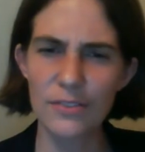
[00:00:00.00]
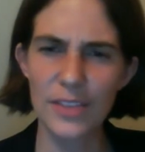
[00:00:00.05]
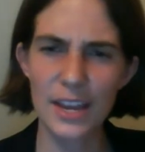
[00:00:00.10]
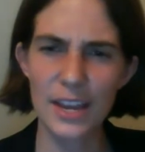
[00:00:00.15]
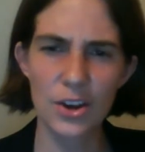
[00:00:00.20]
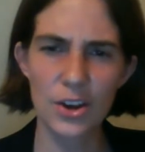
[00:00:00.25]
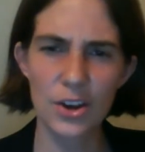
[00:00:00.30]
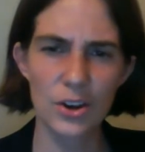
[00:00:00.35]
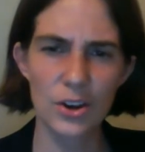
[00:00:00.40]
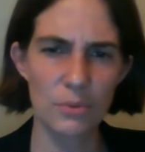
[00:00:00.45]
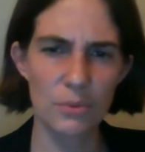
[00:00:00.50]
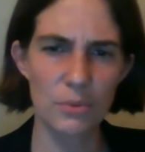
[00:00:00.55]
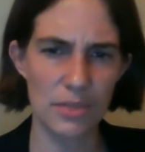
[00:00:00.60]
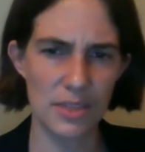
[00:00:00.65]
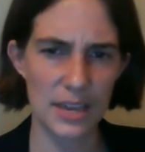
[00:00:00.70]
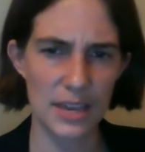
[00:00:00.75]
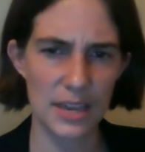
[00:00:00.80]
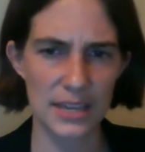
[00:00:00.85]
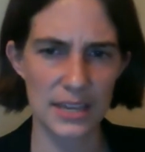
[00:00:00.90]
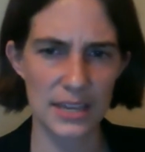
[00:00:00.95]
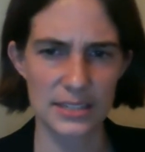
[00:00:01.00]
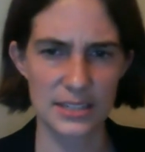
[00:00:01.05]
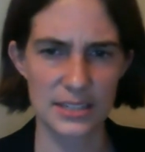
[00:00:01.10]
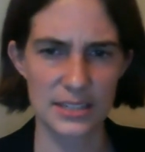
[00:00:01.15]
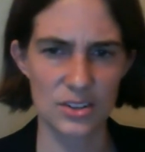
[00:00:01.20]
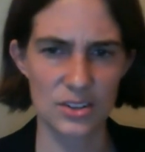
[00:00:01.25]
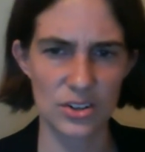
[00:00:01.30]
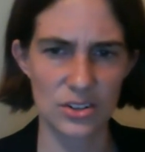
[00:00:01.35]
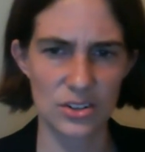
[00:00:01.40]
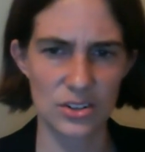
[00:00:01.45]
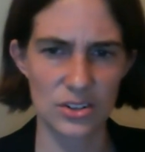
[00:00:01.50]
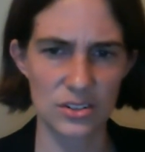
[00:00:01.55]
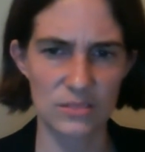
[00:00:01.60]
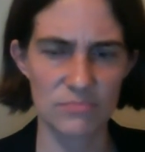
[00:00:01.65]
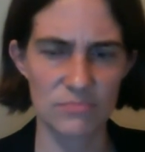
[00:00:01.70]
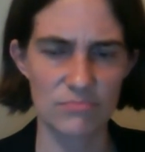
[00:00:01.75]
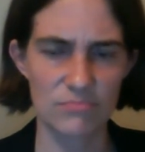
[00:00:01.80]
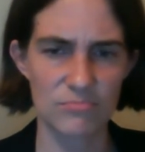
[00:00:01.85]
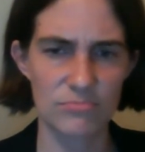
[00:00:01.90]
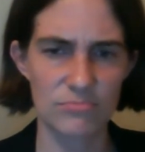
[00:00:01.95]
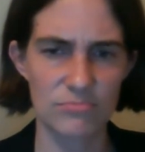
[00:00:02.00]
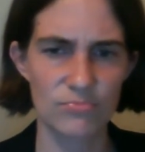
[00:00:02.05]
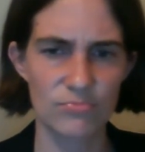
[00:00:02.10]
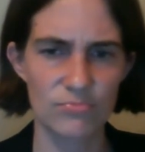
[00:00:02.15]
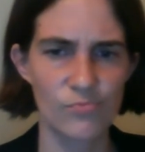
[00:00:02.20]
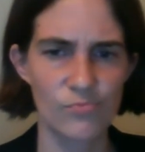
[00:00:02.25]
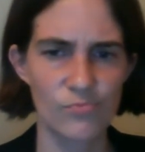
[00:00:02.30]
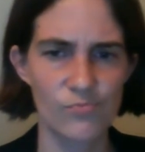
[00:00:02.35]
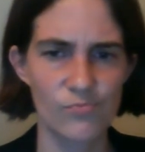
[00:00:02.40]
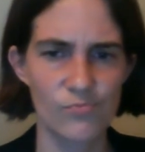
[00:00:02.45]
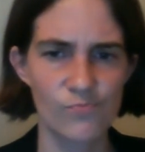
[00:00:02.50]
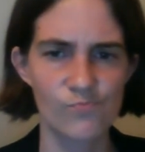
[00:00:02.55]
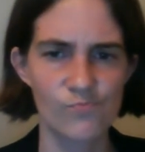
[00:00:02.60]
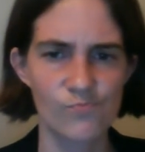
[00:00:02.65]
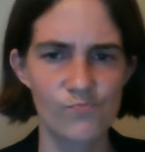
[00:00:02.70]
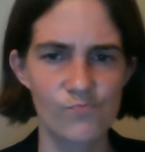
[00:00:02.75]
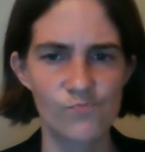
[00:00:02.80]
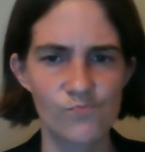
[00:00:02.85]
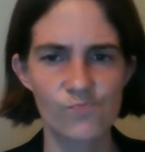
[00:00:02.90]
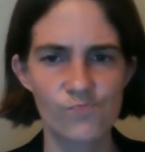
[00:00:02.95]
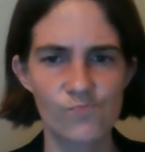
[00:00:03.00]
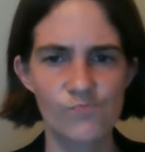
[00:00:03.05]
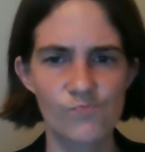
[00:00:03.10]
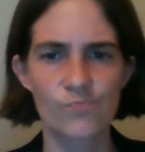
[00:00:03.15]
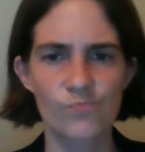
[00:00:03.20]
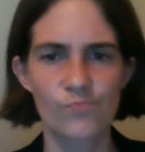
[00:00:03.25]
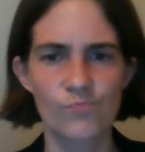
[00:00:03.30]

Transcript: if they could with the kid scissors. Well, she